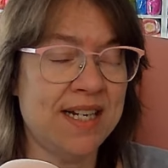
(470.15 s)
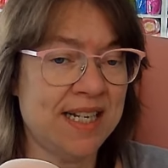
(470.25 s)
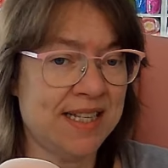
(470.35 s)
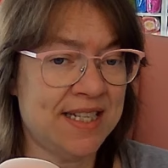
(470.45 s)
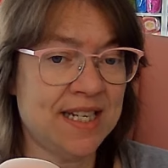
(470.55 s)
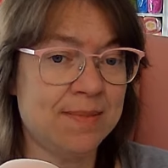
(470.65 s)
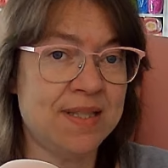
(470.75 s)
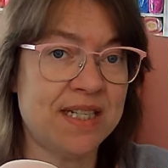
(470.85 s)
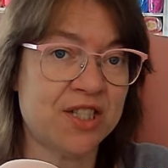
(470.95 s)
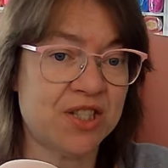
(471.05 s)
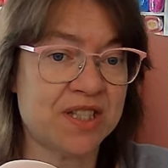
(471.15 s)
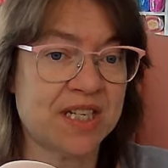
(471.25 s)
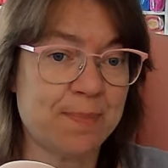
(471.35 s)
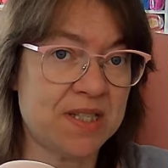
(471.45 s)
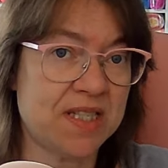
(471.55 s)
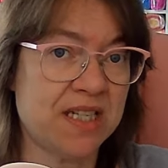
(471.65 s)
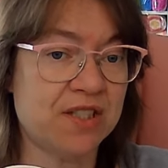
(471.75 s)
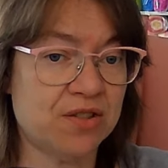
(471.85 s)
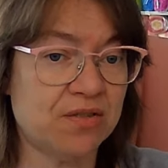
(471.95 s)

in the same stitch. Skip a stitch.